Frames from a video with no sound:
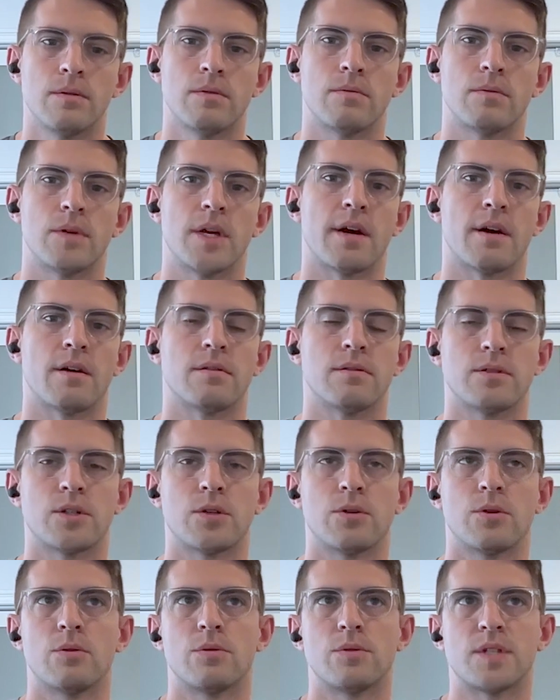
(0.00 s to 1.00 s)
Yeah,
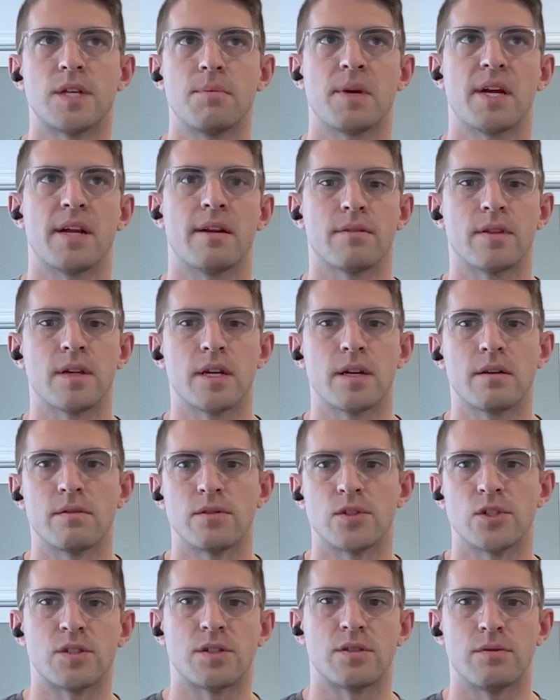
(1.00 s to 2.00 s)
so same kind of thing,
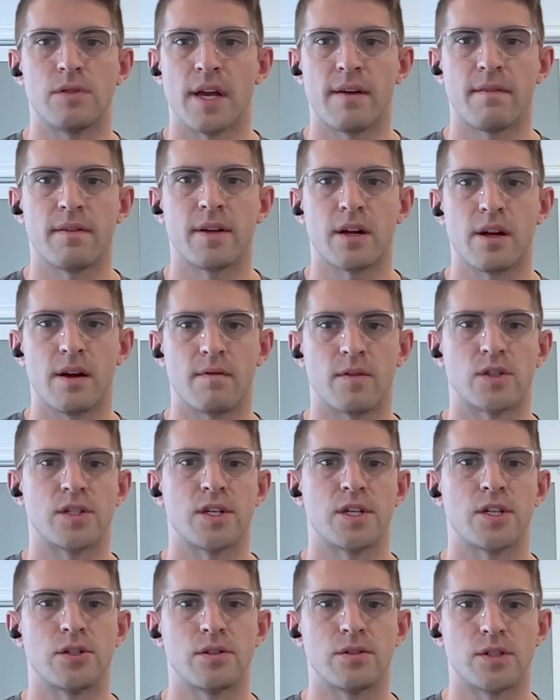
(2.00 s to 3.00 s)
just having a
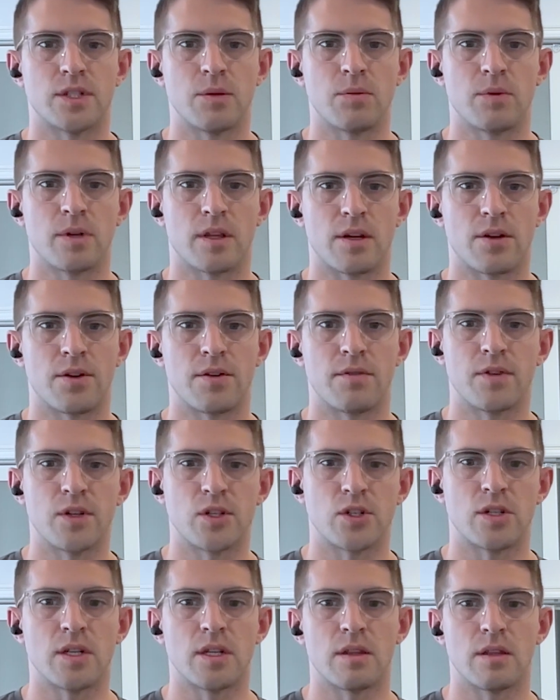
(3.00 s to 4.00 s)
conversation, see what they're
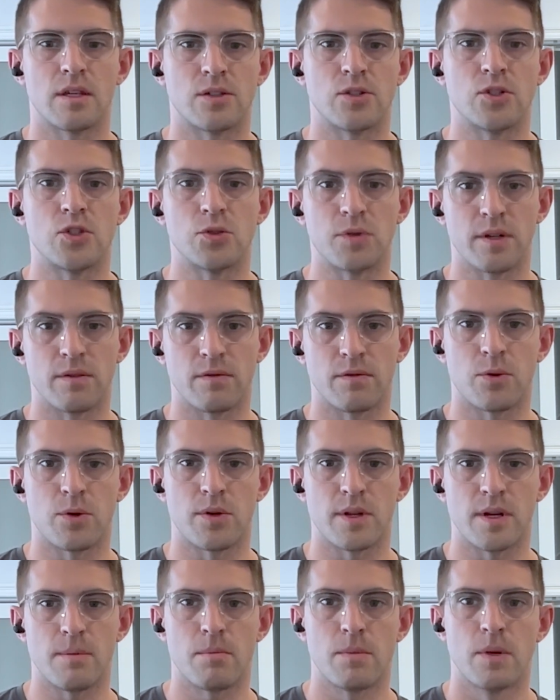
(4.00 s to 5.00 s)
envisioning this doing for
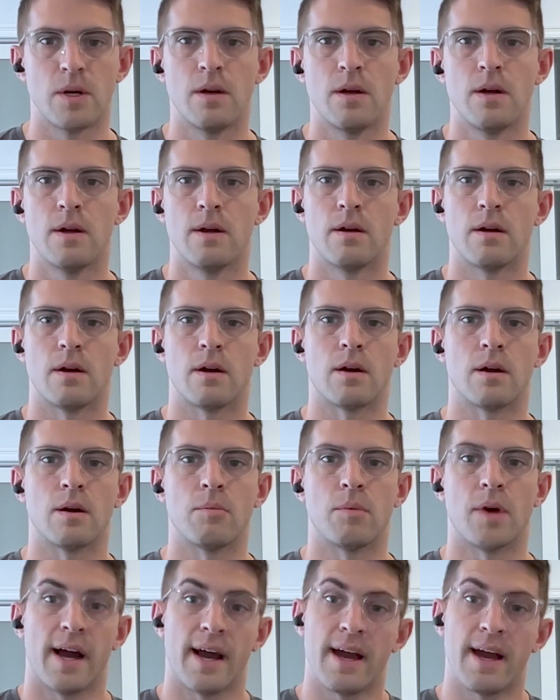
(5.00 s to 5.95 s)
them. I